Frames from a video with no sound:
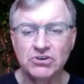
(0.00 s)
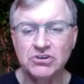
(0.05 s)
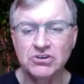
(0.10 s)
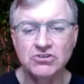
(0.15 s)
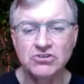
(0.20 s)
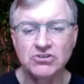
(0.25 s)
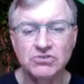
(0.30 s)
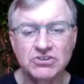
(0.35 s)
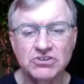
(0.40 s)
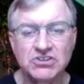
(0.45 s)
to
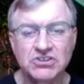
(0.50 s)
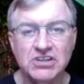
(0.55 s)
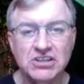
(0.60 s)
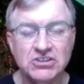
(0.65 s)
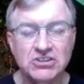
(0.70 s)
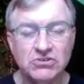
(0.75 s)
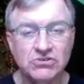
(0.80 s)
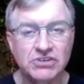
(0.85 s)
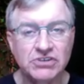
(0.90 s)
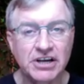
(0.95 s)
use to assess
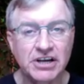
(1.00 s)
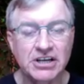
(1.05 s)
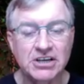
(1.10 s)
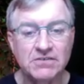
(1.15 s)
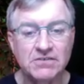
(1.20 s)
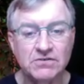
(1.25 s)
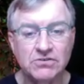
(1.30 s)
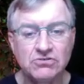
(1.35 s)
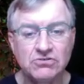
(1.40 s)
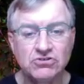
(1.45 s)
your daily
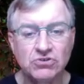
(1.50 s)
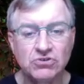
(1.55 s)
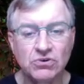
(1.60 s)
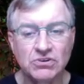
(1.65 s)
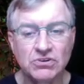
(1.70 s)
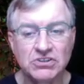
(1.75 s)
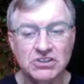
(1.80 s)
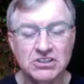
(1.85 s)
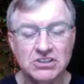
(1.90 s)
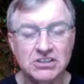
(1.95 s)
food
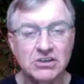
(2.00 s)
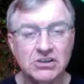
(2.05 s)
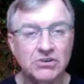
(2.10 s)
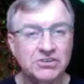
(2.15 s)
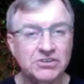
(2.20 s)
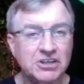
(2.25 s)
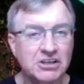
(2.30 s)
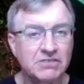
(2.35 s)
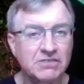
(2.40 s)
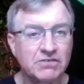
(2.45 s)
choices and
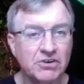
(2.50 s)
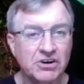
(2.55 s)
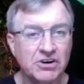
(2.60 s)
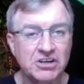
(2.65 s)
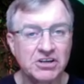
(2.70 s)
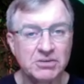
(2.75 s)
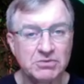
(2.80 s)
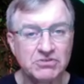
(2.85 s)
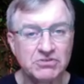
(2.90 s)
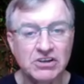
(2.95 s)
identify any
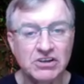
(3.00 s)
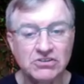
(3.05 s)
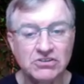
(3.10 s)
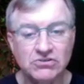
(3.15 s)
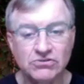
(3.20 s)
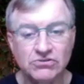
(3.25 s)
potential